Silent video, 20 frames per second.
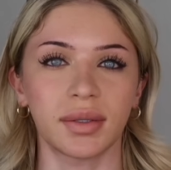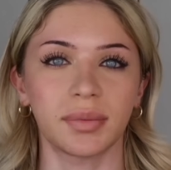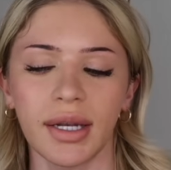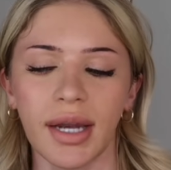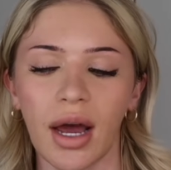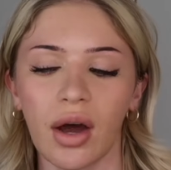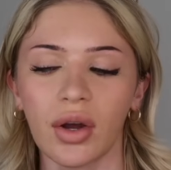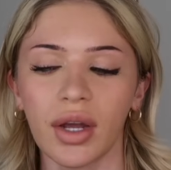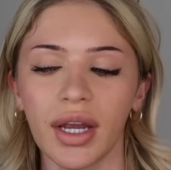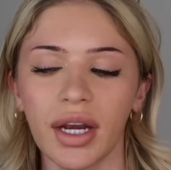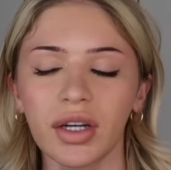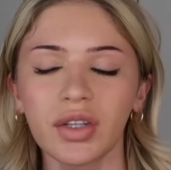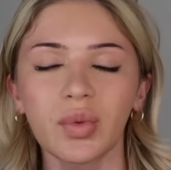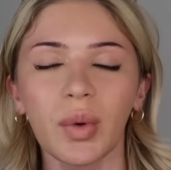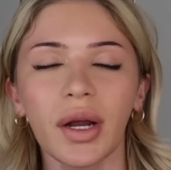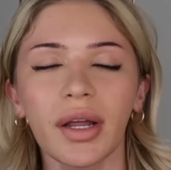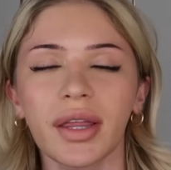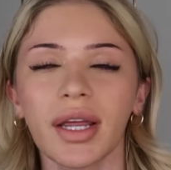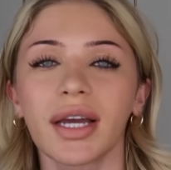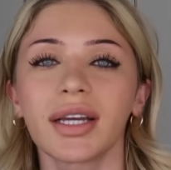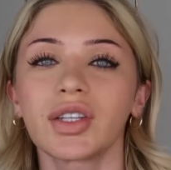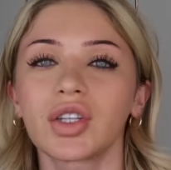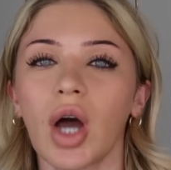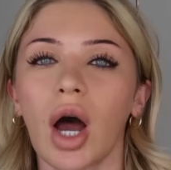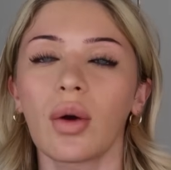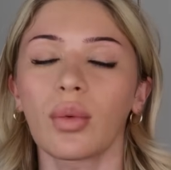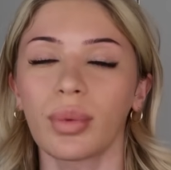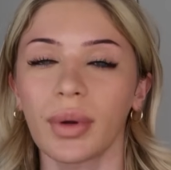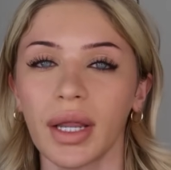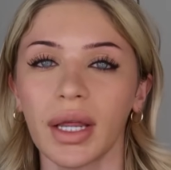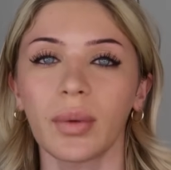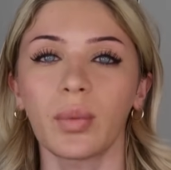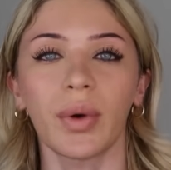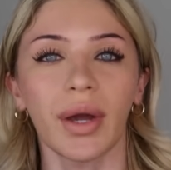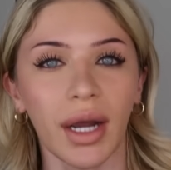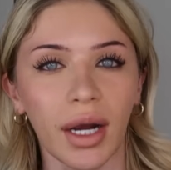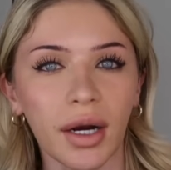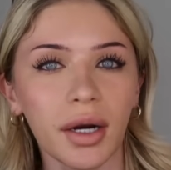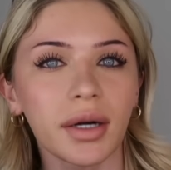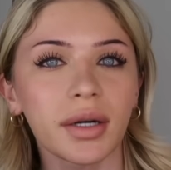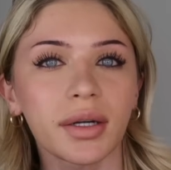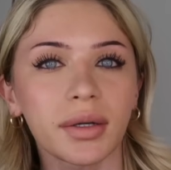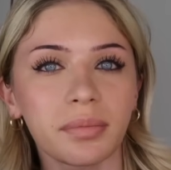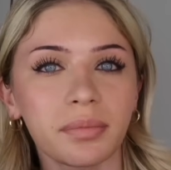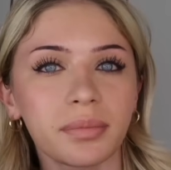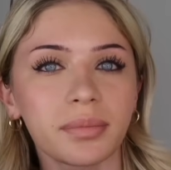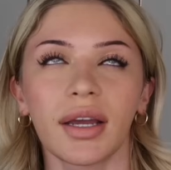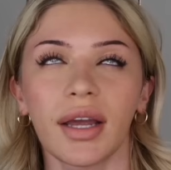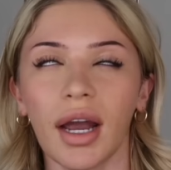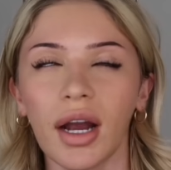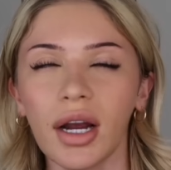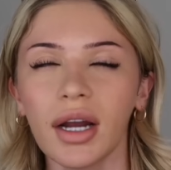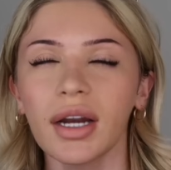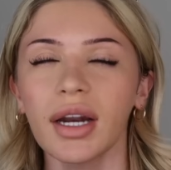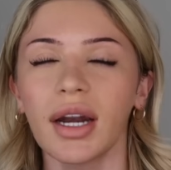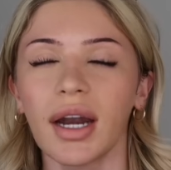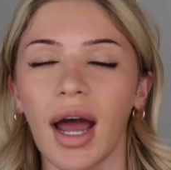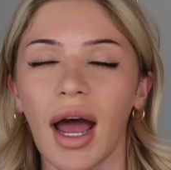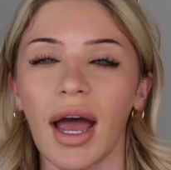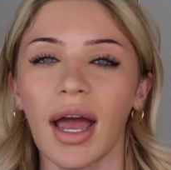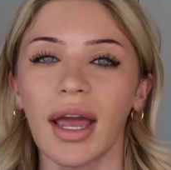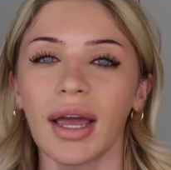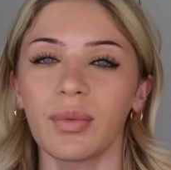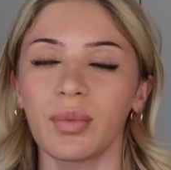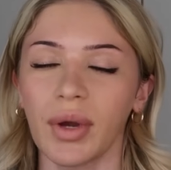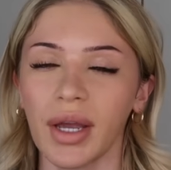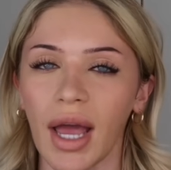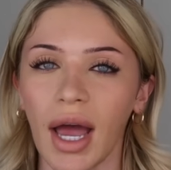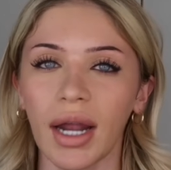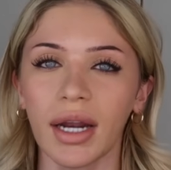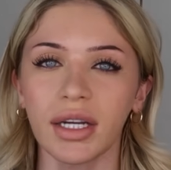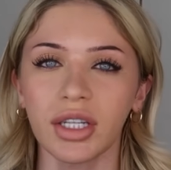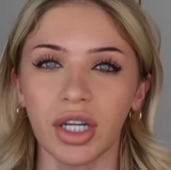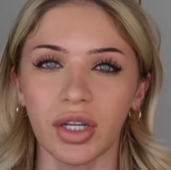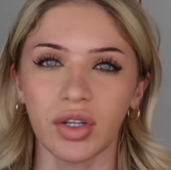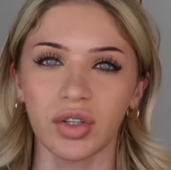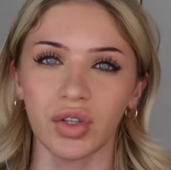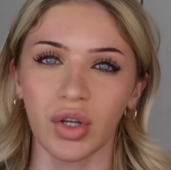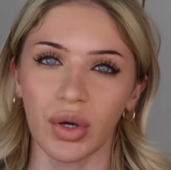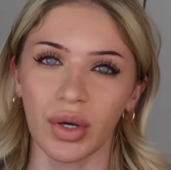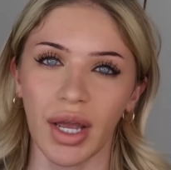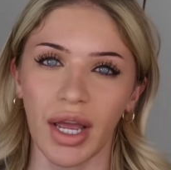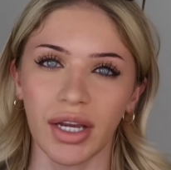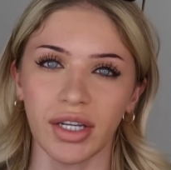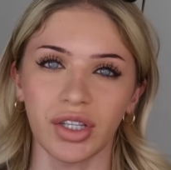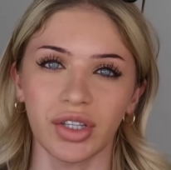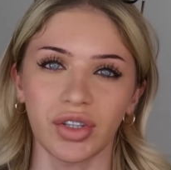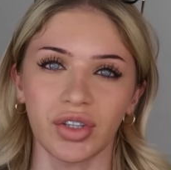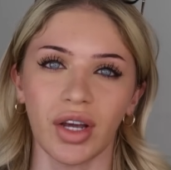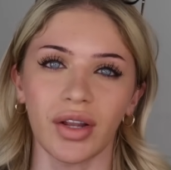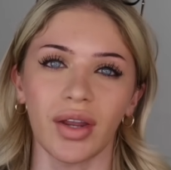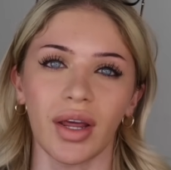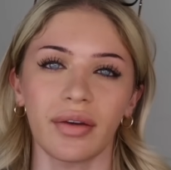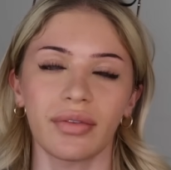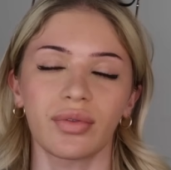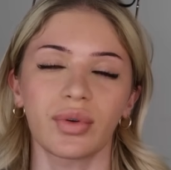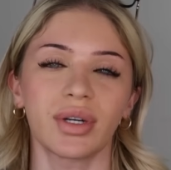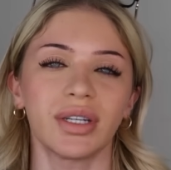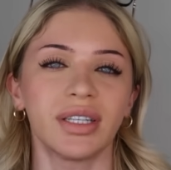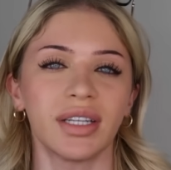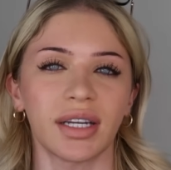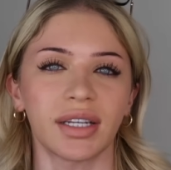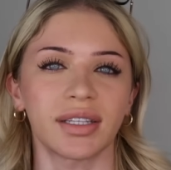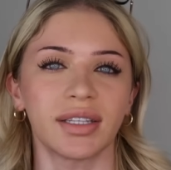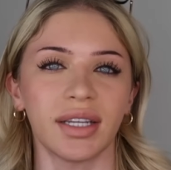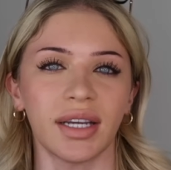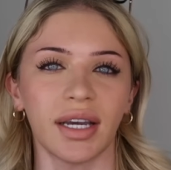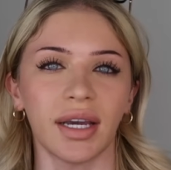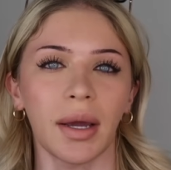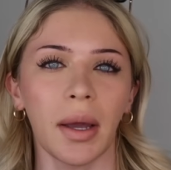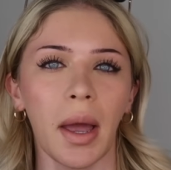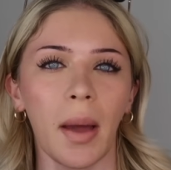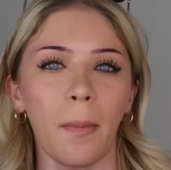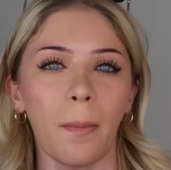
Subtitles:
Now, here's where things got really weird. Garrett and I, we had each other's locations on Life 360.